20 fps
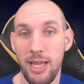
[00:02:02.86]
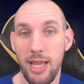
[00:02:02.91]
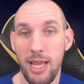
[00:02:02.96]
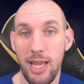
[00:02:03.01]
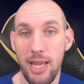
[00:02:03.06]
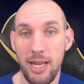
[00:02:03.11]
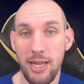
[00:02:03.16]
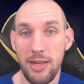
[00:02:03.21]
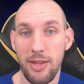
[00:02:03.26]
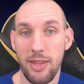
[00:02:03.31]

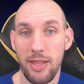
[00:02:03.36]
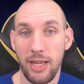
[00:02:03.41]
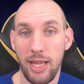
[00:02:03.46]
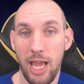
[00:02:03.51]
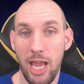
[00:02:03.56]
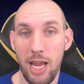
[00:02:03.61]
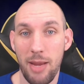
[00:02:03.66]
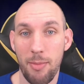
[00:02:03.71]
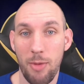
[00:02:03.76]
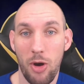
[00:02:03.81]
in the
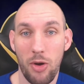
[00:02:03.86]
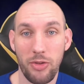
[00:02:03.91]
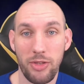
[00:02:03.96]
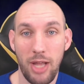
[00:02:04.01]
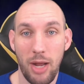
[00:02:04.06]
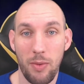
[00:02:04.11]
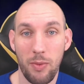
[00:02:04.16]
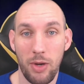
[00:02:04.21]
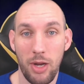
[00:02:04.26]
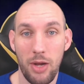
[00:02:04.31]
game or
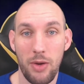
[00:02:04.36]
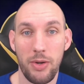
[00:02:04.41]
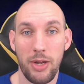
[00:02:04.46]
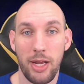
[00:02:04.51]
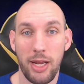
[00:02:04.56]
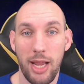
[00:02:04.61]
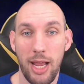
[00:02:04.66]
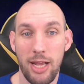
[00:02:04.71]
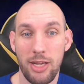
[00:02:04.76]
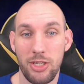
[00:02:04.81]
download, I
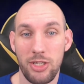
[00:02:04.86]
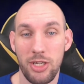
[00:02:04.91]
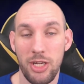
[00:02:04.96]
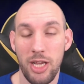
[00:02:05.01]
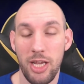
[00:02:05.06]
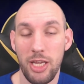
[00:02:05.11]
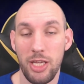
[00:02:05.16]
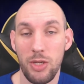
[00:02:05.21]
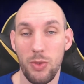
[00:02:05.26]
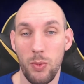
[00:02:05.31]
guess,
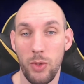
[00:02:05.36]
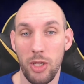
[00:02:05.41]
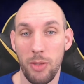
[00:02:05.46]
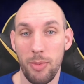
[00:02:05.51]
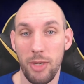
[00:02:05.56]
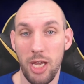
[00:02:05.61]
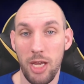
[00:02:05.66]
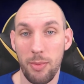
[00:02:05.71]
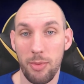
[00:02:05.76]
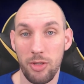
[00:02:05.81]
you will
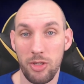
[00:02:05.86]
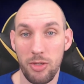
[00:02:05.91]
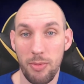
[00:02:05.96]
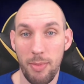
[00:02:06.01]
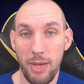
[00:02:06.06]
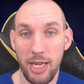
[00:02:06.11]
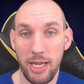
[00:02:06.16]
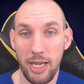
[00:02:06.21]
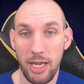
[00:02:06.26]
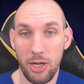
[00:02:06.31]
be able to
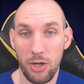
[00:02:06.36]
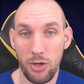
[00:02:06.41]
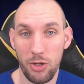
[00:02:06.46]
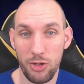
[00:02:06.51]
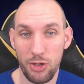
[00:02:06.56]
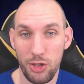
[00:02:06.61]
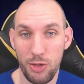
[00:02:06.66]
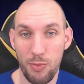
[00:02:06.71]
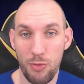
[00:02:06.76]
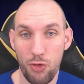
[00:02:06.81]
make a
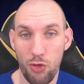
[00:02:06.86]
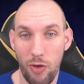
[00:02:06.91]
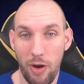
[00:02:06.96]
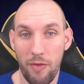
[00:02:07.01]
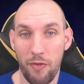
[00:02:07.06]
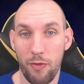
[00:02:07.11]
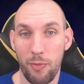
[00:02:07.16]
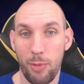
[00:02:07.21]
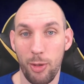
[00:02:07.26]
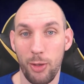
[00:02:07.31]
custom
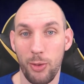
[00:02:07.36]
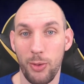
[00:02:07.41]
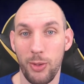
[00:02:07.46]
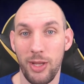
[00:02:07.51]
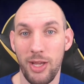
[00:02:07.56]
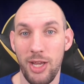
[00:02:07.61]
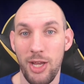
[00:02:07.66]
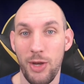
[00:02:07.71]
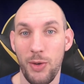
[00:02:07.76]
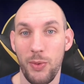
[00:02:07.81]
draft pool,
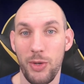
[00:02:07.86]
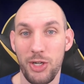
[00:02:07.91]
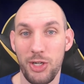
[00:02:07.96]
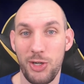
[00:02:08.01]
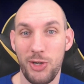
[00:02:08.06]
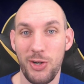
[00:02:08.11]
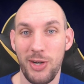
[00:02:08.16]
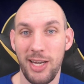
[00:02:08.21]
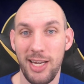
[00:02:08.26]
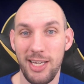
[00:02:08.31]
which
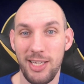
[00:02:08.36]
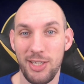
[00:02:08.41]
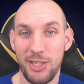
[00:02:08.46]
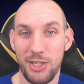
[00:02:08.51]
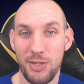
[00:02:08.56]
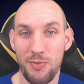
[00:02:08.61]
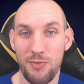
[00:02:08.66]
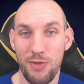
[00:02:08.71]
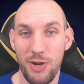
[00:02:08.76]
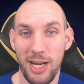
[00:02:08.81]
could lead to
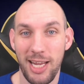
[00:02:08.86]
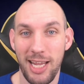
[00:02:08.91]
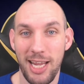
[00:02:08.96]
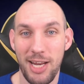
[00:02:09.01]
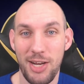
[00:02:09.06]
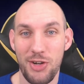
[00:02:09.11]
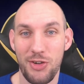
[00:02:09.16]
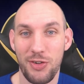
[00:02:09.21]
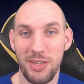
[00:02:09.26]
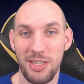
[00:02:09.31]
some really
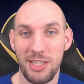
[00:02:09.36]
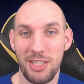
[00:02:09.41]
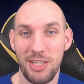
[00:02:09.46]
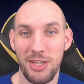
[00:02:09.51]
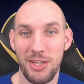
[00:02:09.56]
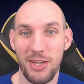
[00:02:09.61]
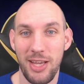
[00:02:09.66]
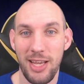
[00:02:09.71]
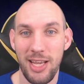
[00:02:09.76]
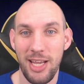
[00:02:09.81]

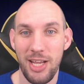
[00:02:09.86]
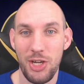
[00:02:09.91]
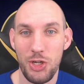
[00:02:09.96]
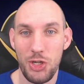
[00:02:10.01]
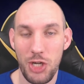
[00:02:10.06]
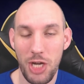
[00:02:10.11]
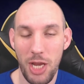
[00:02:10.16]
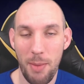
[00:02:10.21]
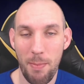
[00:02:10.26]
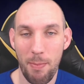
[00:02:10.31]
interesting
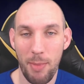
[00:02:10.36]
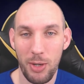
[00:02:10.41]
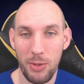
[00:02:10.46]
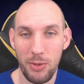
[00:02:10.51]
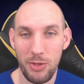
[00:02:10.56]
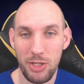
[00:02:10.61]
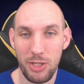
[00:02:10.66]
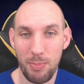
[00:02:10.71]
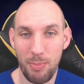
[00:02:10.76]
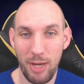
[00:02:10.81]
GM
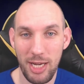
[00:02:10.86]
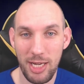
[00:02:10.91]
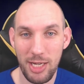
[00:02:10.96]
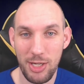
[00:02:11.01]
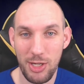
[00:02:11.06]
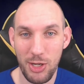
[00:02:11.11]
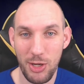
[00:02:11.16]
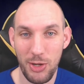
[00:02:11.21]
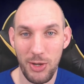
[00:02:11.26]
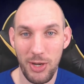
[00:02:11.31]
modes being
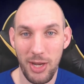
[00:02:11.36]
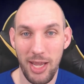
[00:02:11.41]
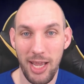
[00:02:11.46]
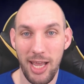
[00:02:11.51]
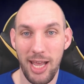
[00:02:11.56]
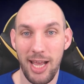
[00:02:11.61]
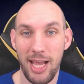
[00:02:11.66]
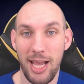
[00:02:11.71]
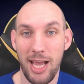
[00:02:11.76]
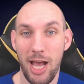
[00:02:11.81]
done
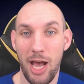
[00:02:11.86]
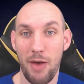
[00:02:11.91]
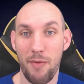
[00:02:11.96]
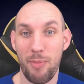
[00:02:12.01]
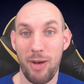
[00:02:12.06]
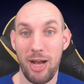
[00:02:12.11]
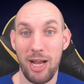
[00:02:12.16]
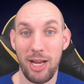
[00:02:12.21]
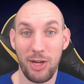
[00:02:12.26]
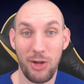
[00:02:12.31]

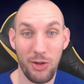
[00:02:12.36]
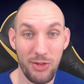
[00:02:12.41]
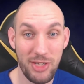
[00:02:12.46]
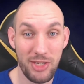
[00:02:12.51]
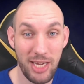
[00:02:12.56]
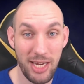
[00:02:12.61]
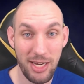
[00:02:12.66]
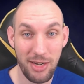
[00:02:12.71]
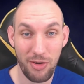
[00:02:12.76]
by content